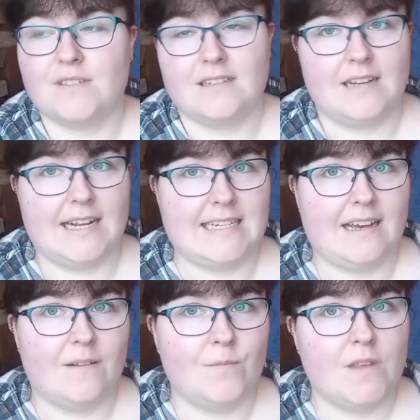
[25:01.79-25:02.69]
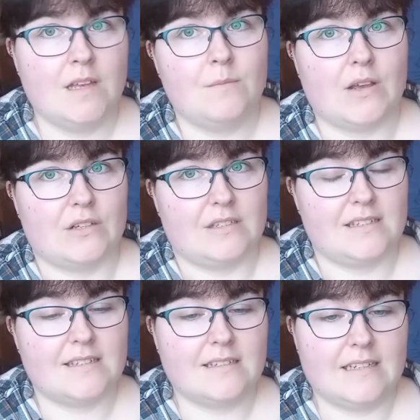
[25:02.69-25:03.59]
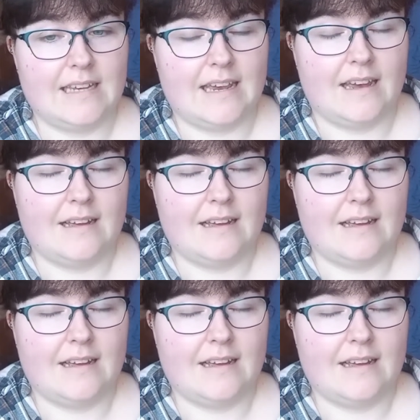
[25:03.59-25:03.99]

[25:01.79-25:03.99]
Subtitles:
idea, because yeah,